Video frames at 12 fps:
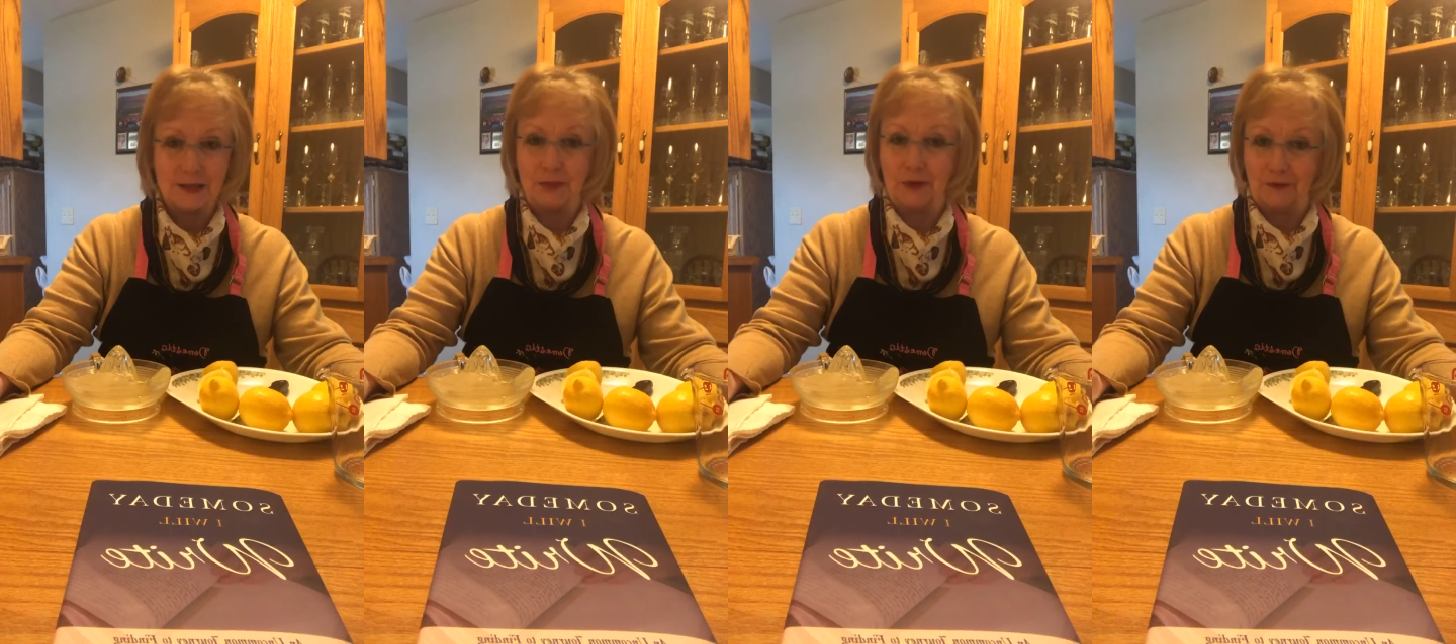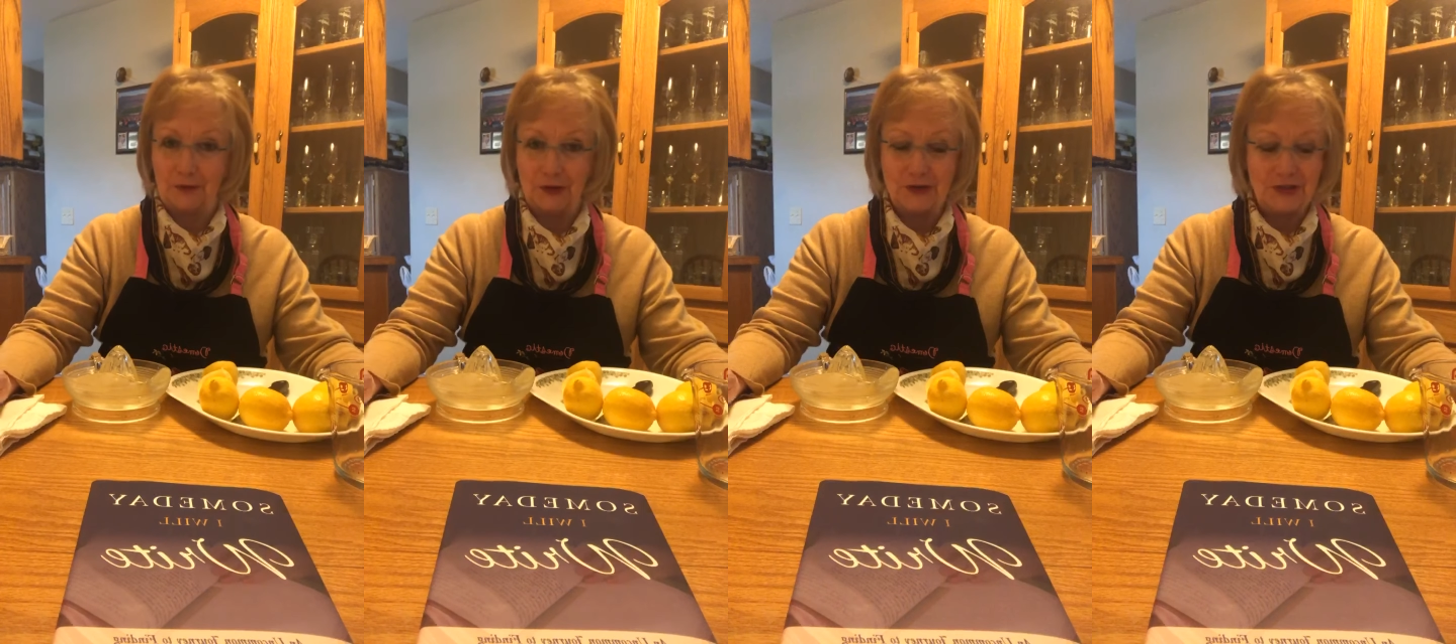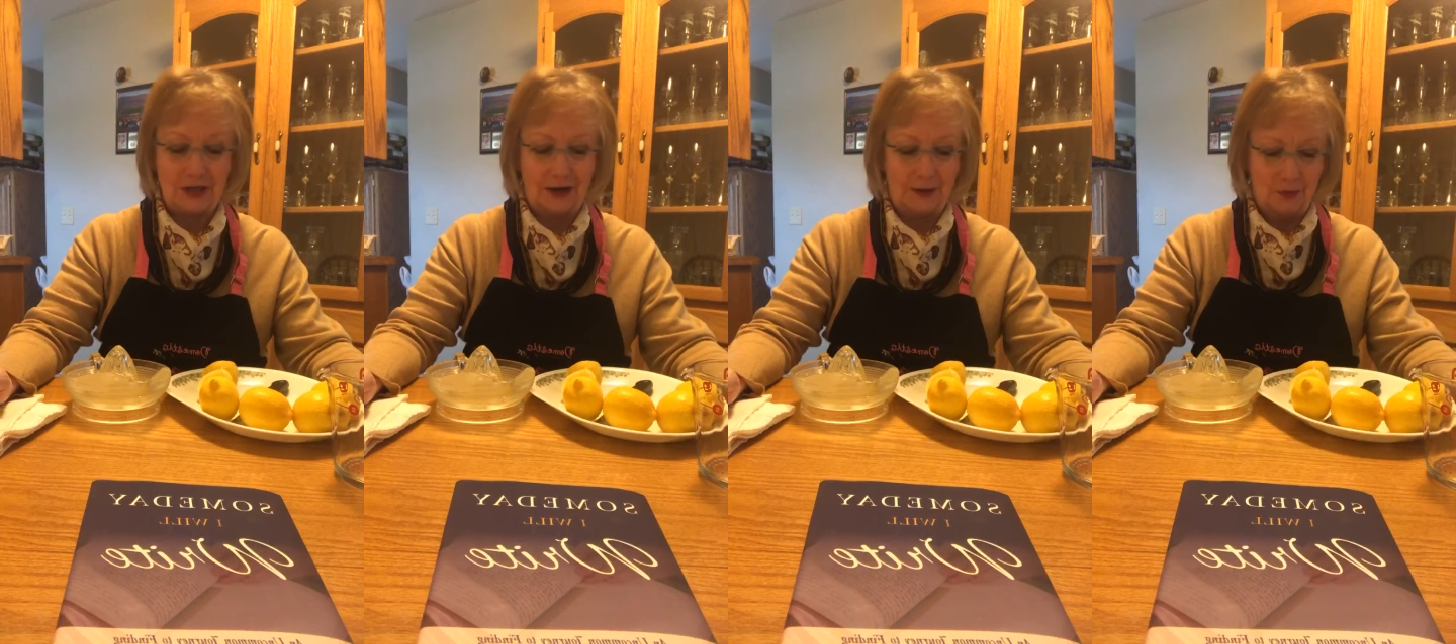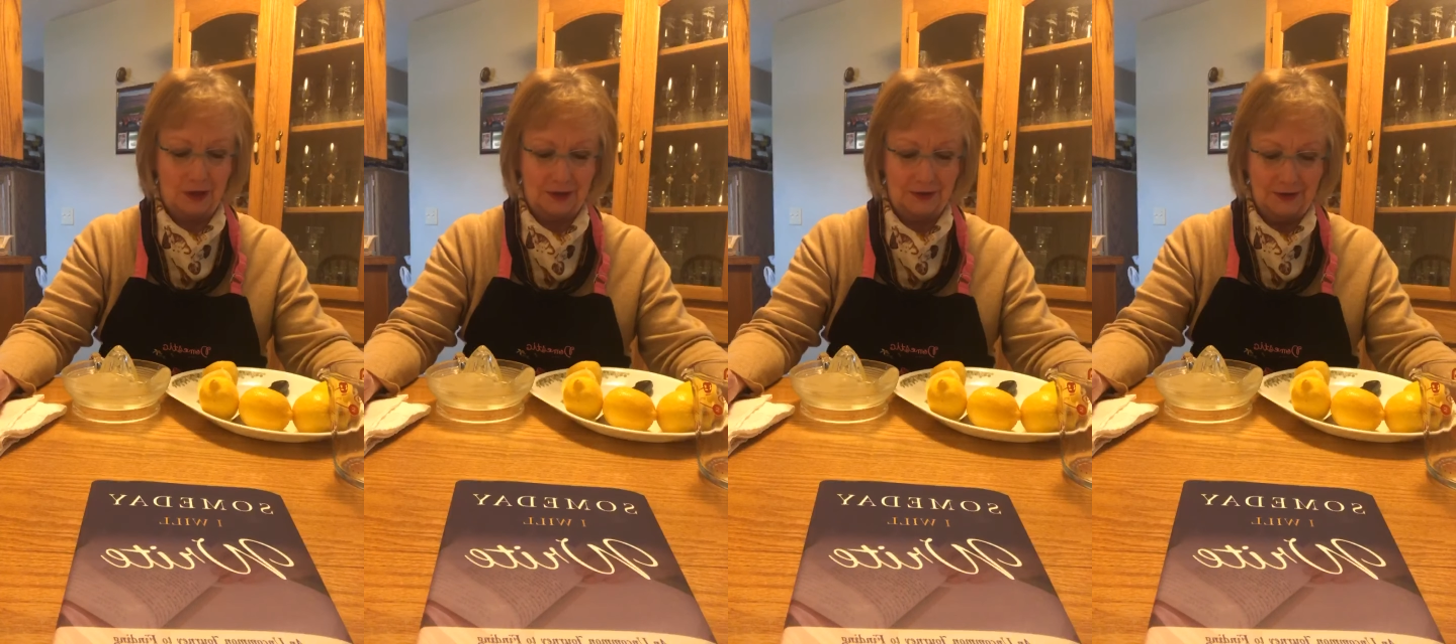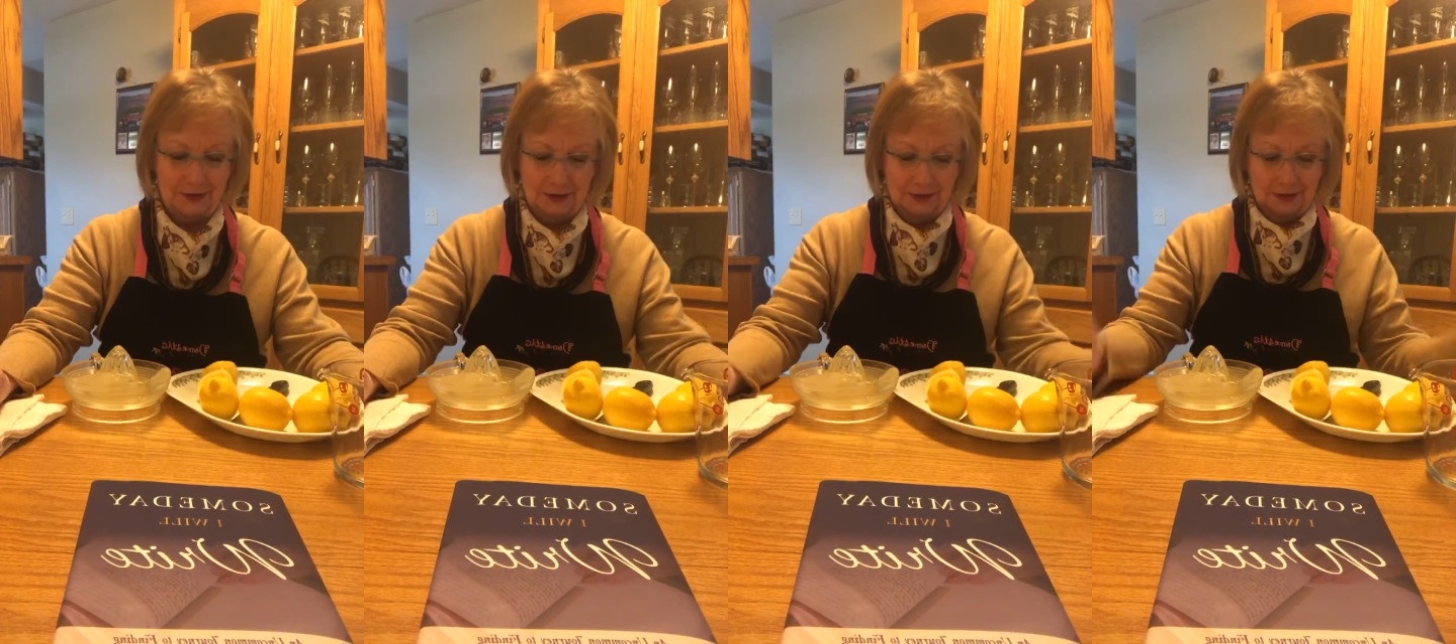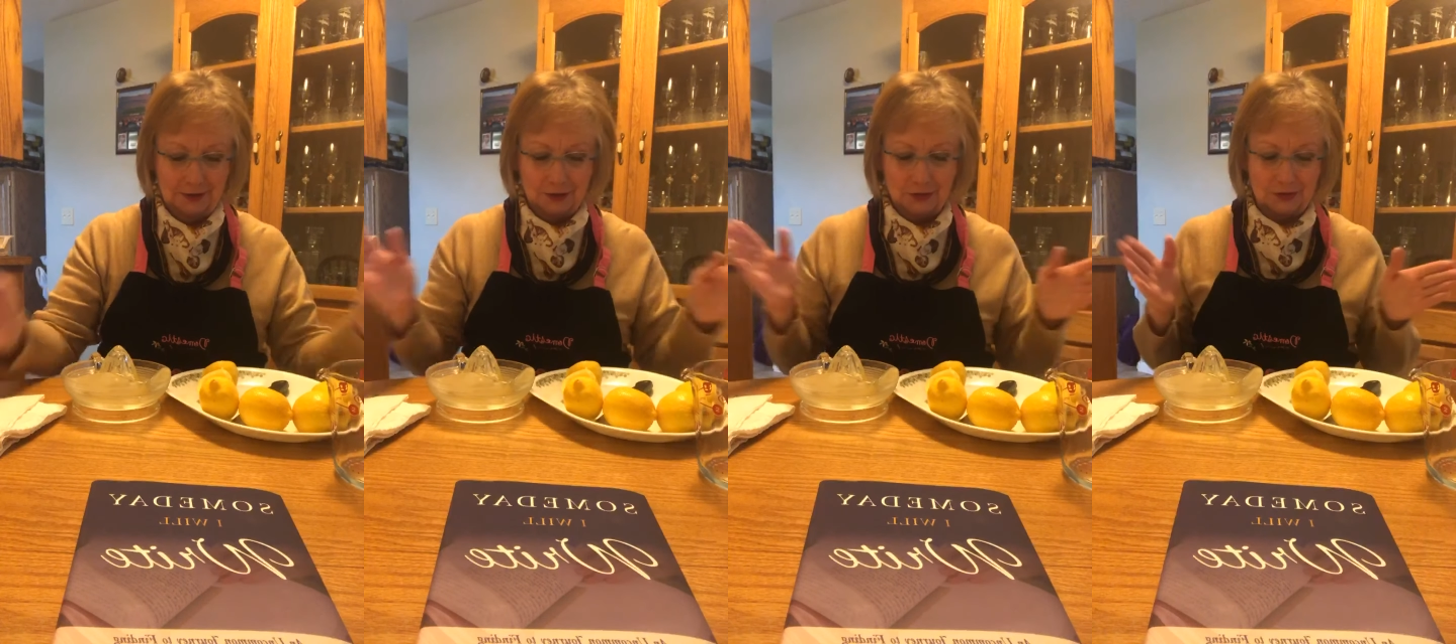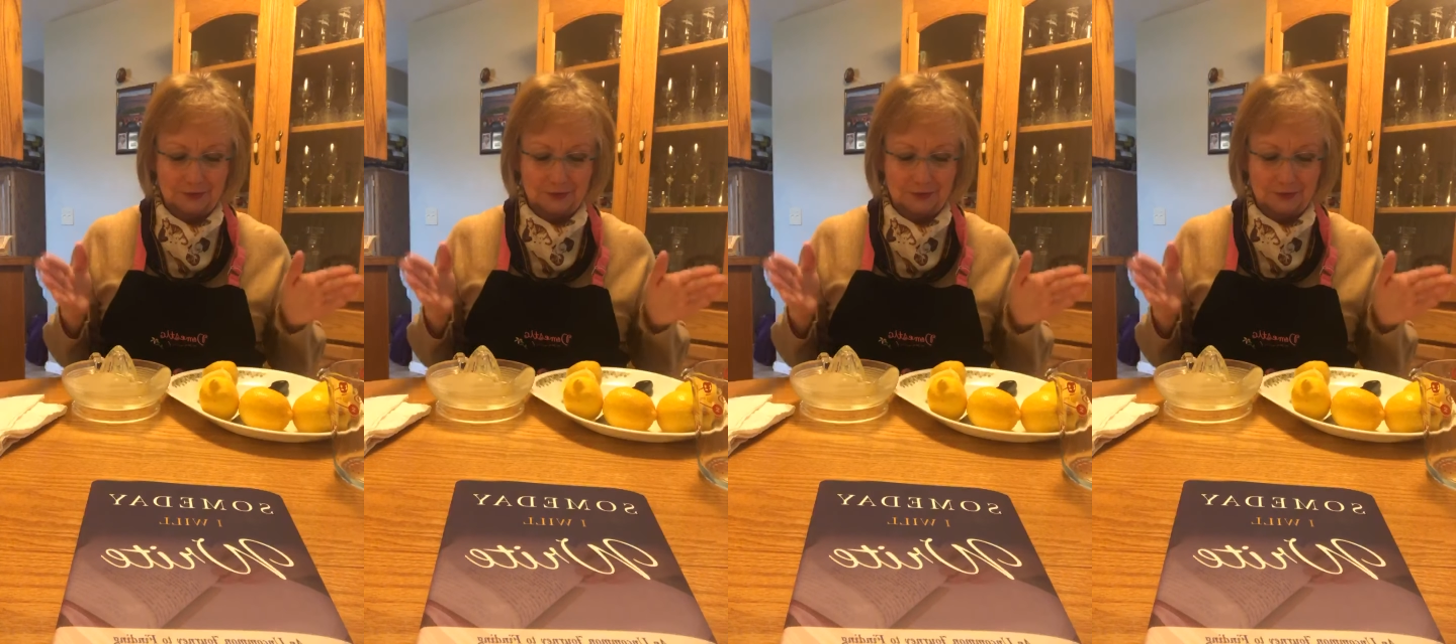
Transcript: But first, I want to